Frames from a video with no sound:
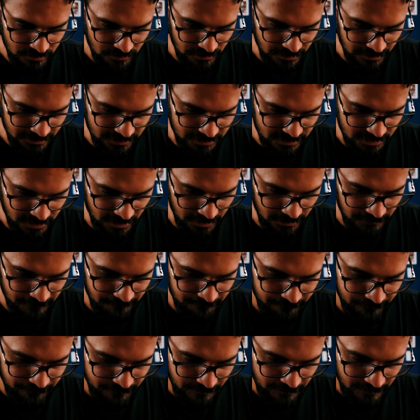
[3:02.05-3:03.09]
let's
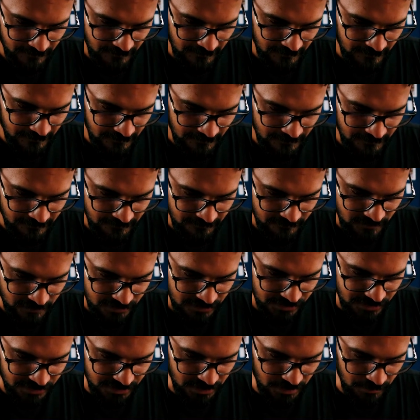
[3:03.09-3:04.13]

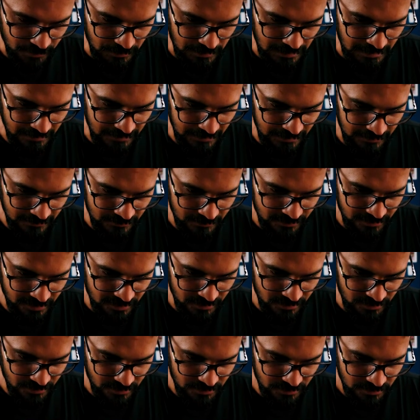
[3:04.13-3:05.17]
see the black color
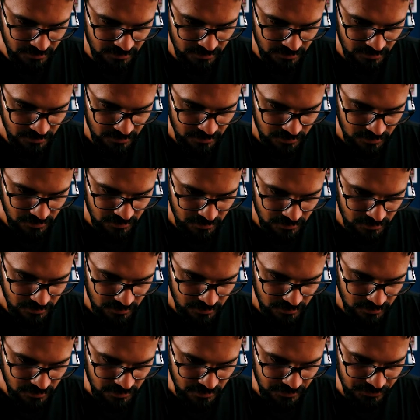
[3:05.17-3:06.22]
here.
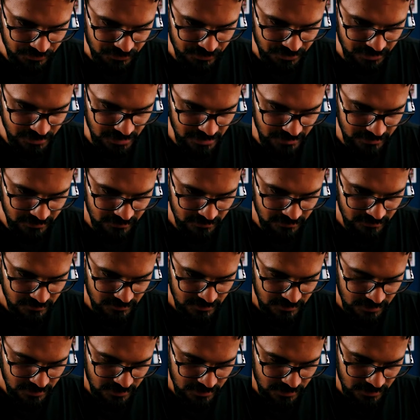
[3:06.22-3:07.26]
Can you see that?
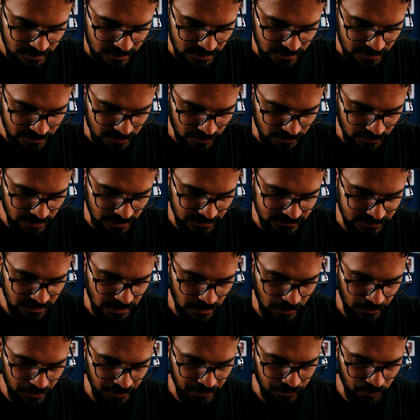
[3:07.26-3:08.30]
So that's
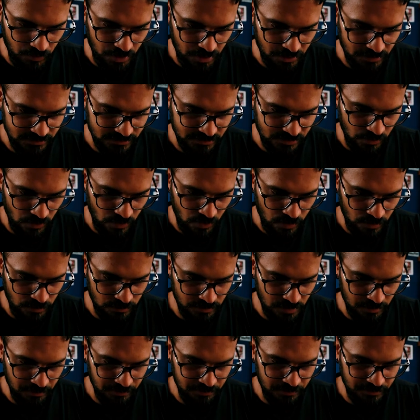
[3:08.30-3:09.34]
how it works. So all
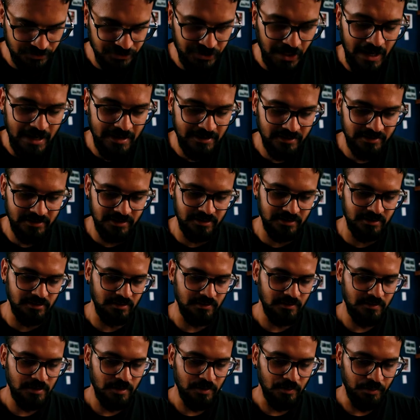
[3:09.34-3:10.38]
the darker
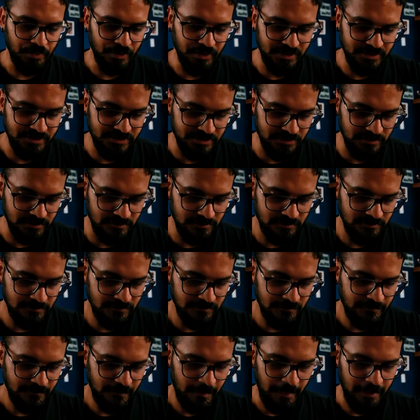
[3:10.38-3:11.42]

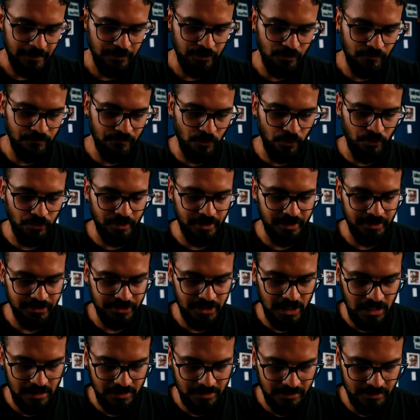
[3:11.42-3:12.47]
pixel in your photo get
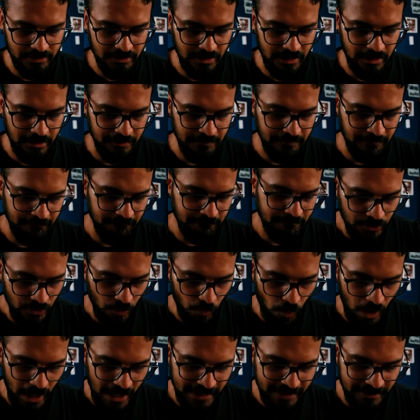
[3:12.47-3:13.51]
darker, and the
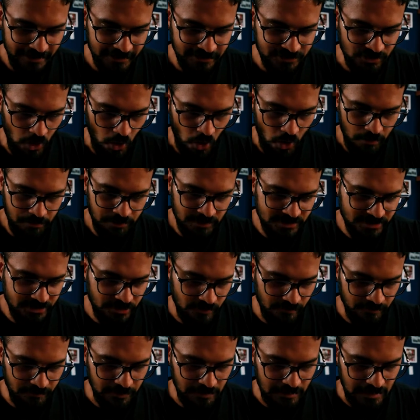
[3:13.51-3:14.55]
white is opposite
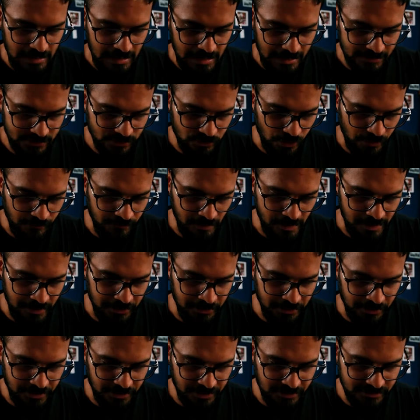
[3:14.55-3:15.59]
of black. So if I
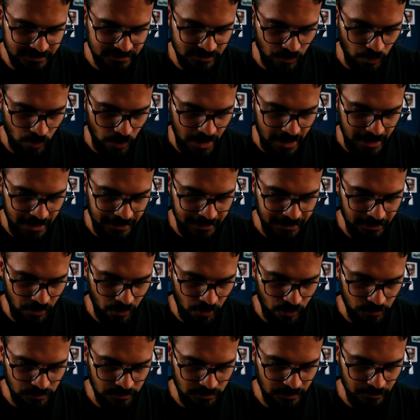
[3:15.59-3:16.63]
increase the white,
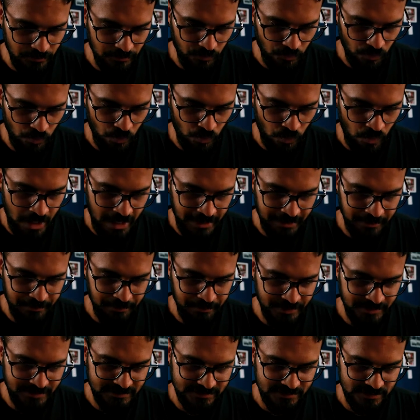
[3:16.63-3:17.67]
all the white
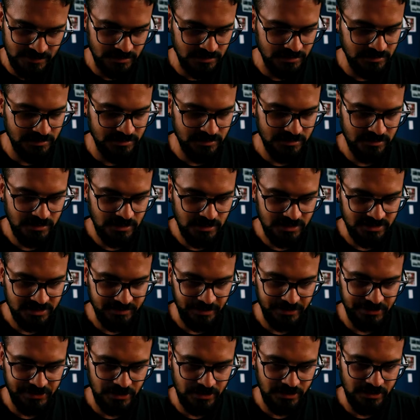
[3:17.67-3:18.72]
pixels,
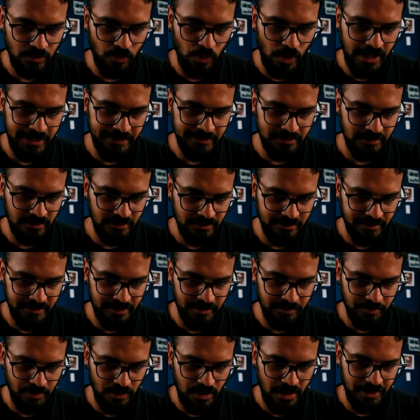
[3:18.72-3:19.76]
especially the white color,
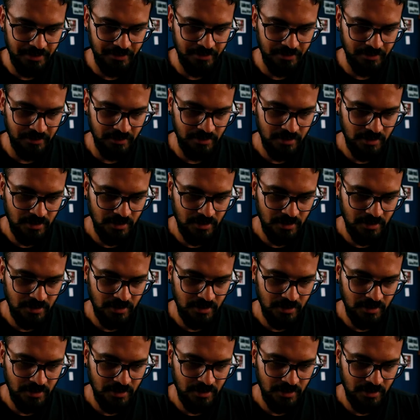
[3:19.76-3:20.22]
get brighter.